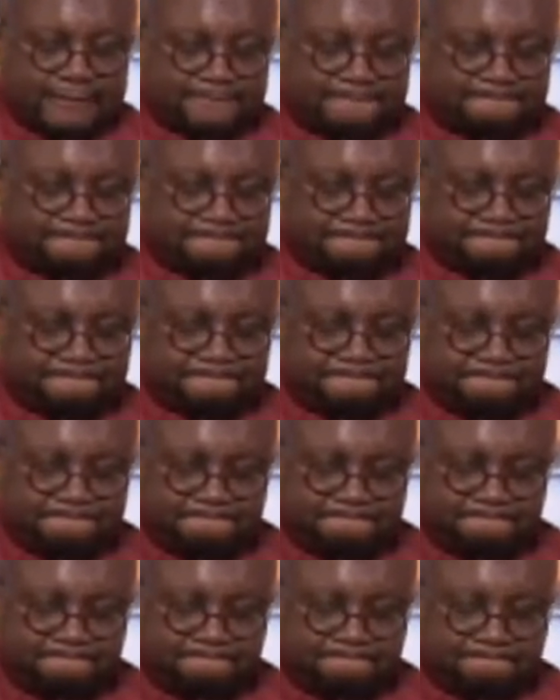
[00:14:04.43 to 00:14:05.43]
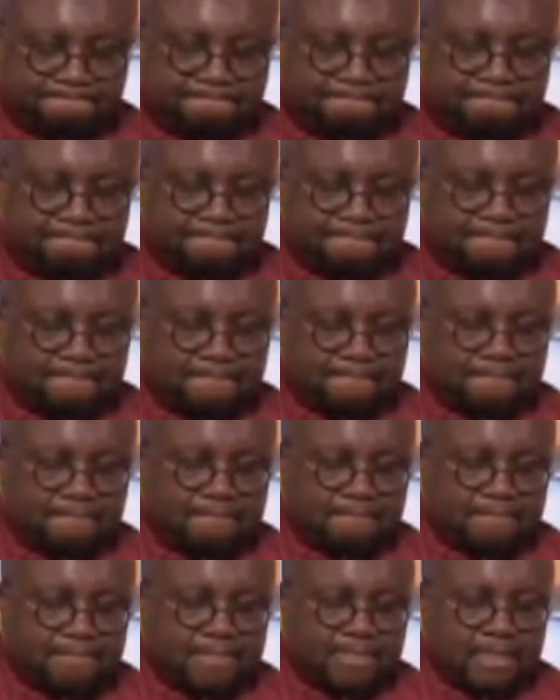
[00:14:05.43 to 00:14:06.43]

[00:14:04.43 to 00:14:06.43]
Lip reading: (silence)